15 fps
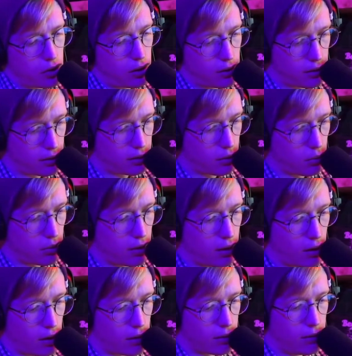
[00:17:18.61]
I think they were
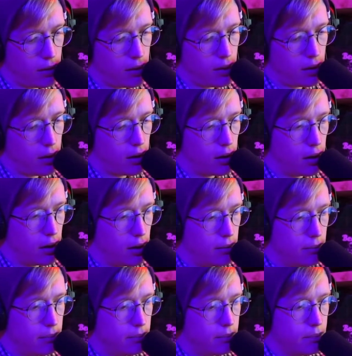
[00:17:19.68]
there
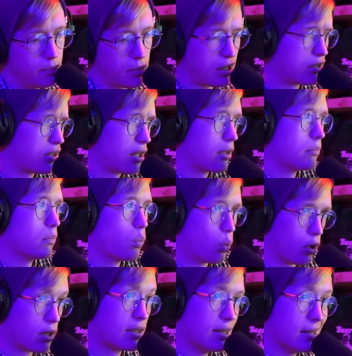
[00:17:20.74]
because they
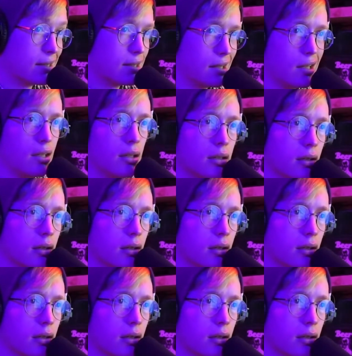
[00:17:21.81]
worked in the city, and